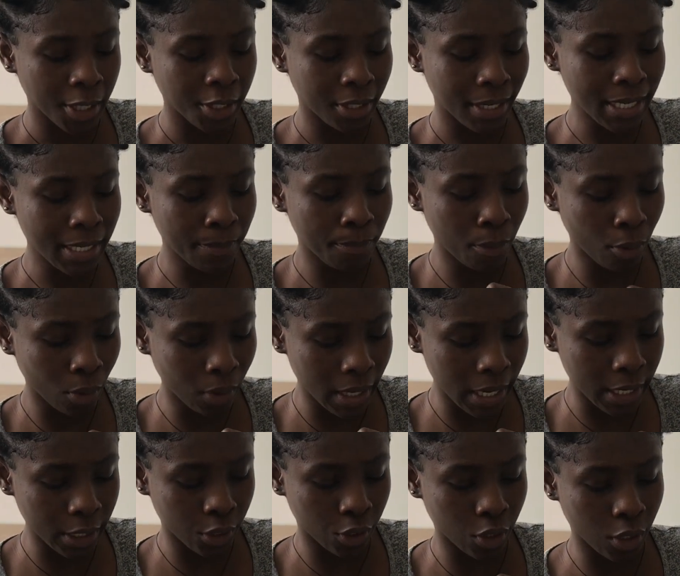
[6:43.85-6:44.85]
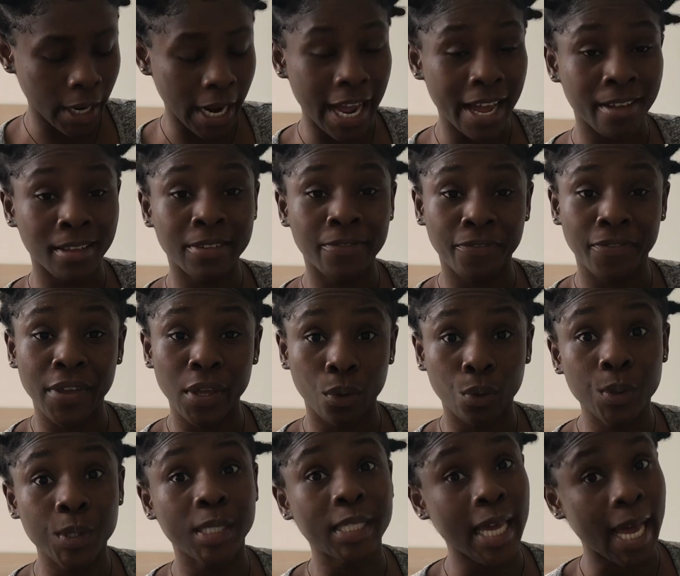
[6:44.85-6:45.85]
Just pull it so that it
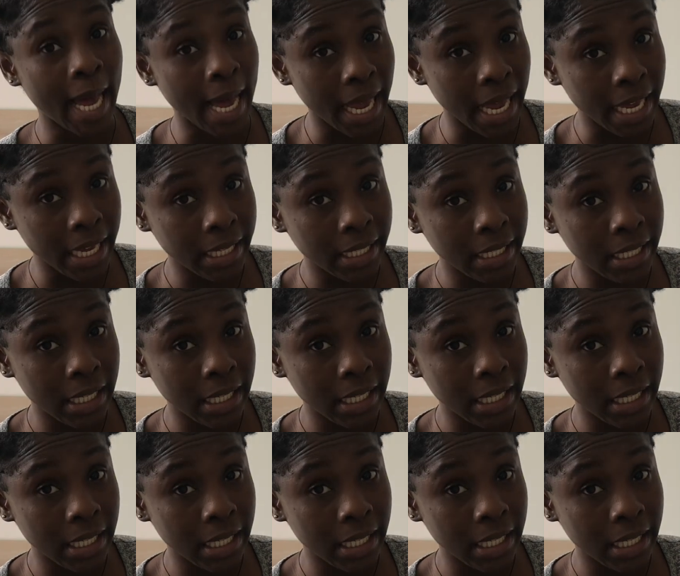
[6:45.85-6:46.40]
feels tight,